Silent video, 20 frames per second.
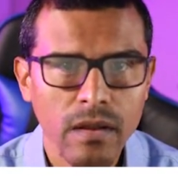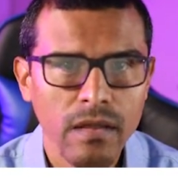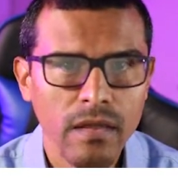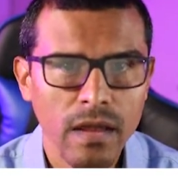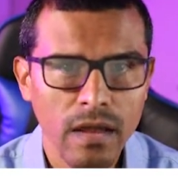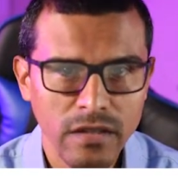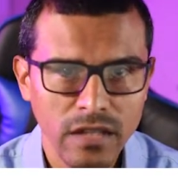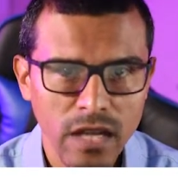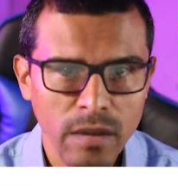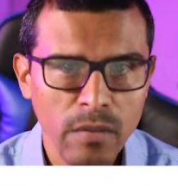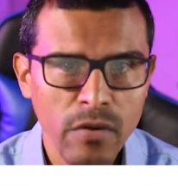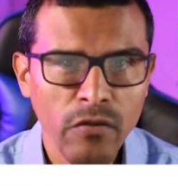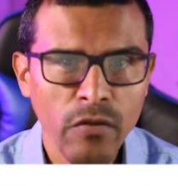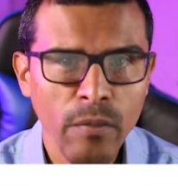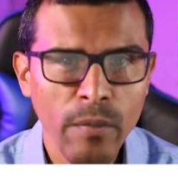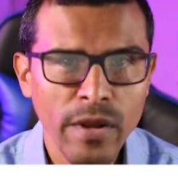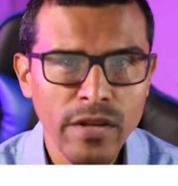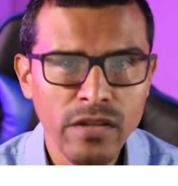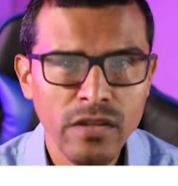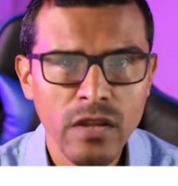that same
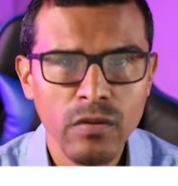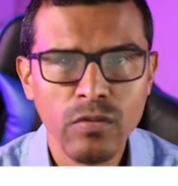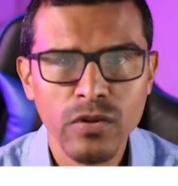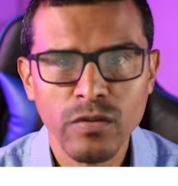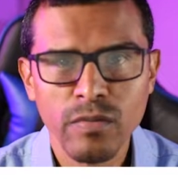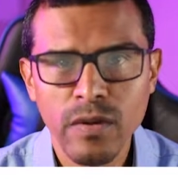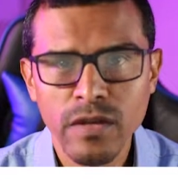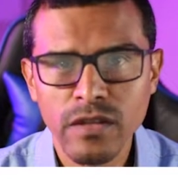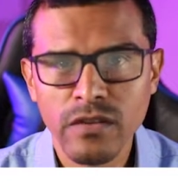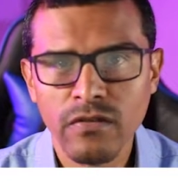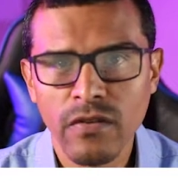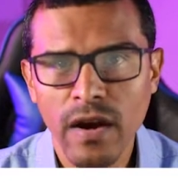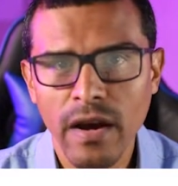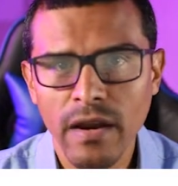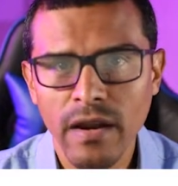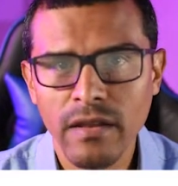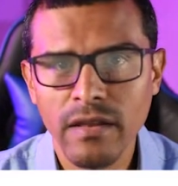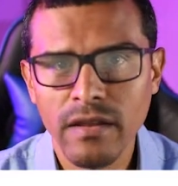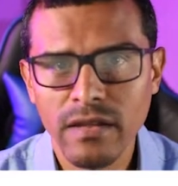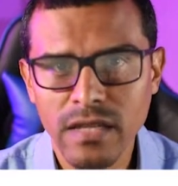information that we
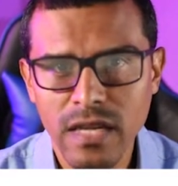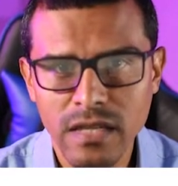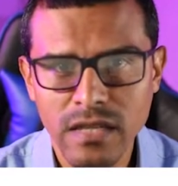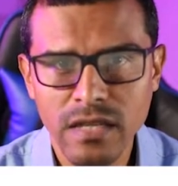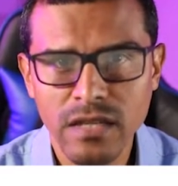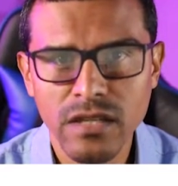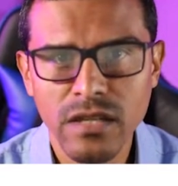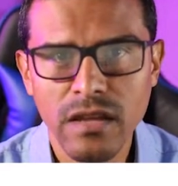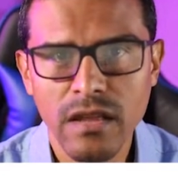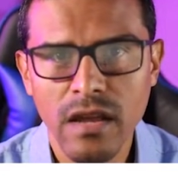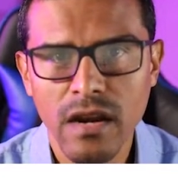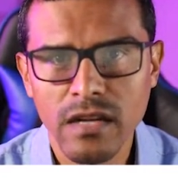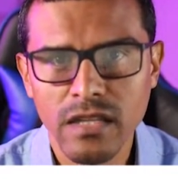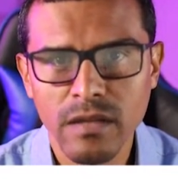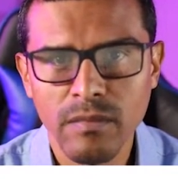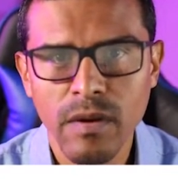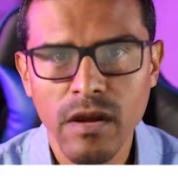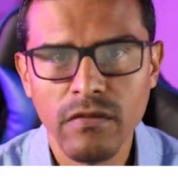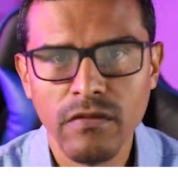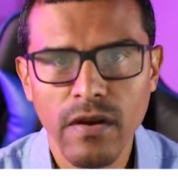specified in the
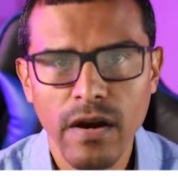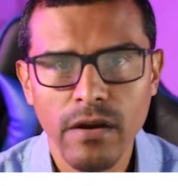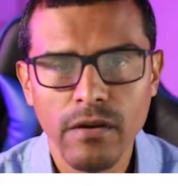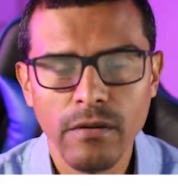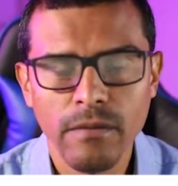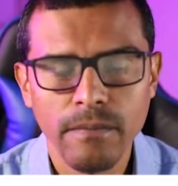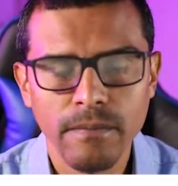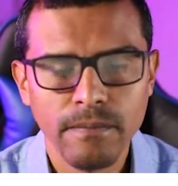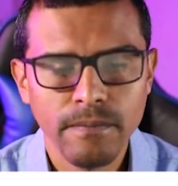testng.xml file.